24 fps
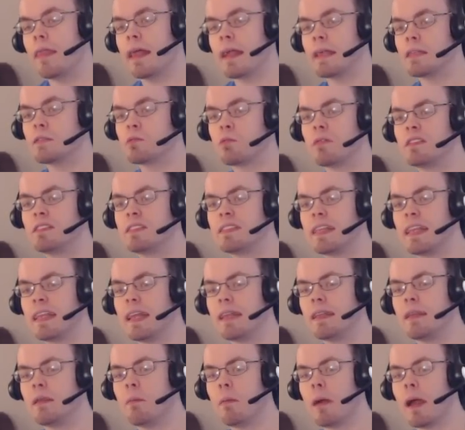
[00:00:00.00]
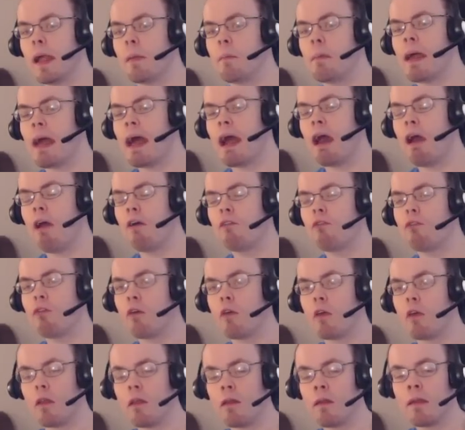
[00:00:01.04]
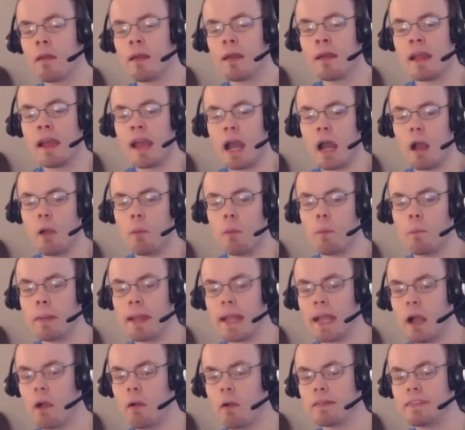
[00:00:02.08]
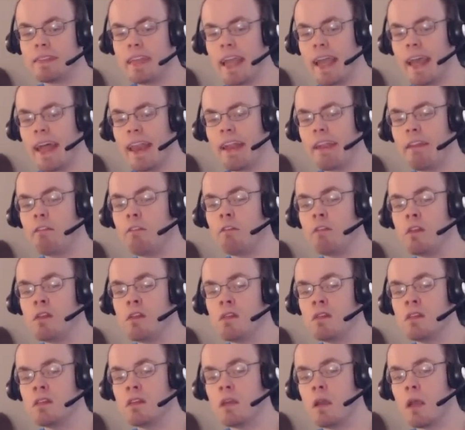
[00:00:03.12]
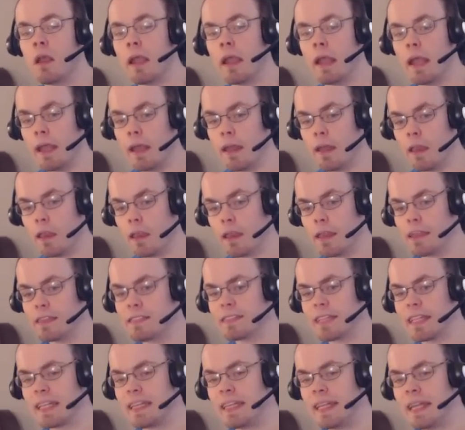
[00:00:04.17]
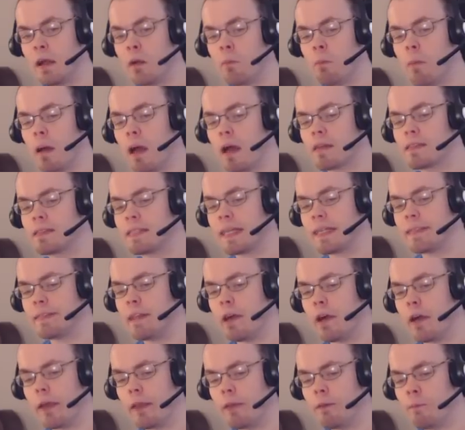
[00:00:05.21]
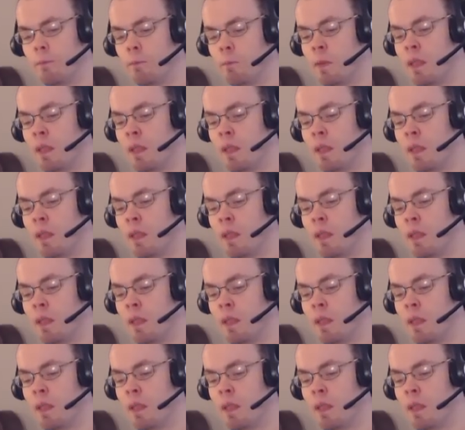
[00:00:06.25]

Thanks once again to my pal for helping me out with the edit, and let's get the unboxing done.